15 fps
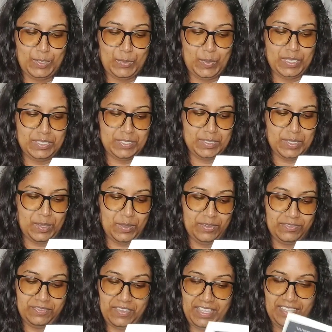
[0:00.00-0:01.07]
Twist of
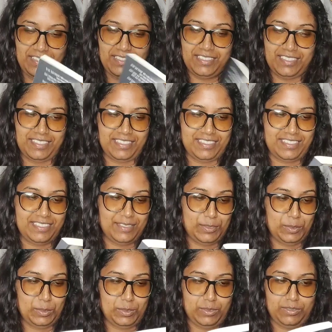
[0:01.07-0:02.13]
Fate.
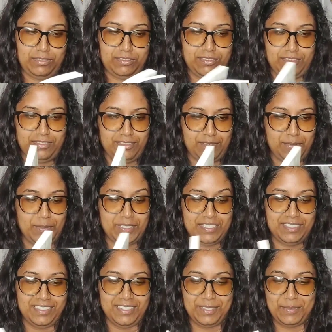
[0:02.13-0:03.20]
What's
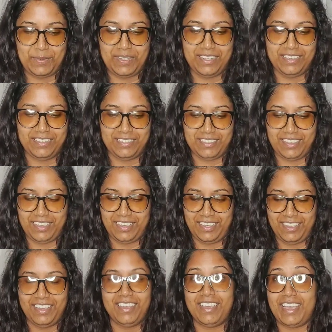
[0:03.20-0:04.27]
in this one?
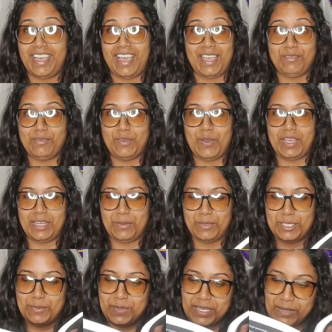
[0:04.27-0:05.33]
I have no idea
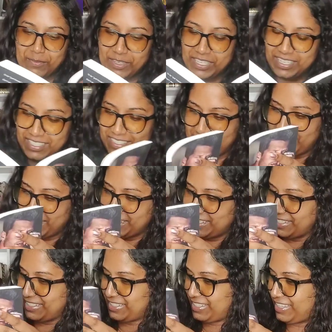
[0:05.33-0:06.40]
which book I'm reading tonight.
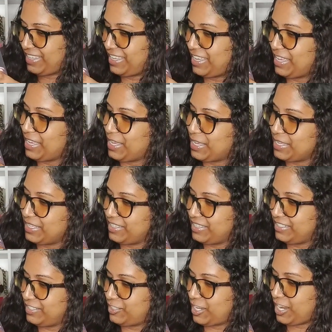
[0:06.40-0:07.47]

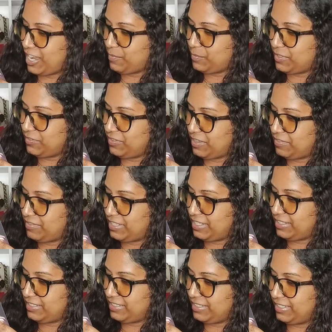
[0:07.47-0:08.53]
Chapter
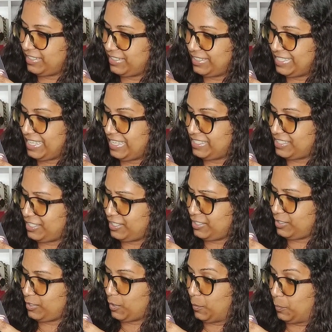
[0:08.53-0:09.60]
15. Daisy,
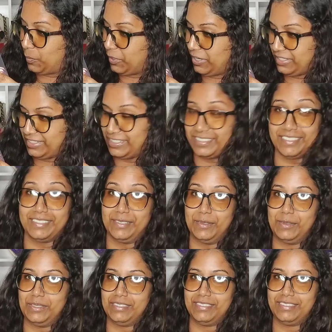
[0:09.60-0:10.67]
you're pregnant.
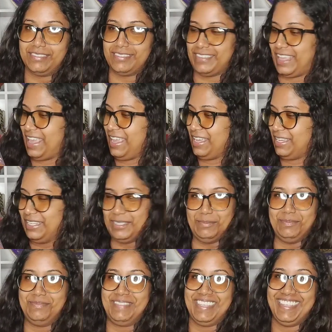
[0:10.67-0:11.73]

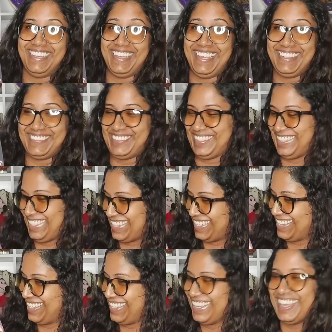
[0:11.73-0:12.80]
Damn. I really got...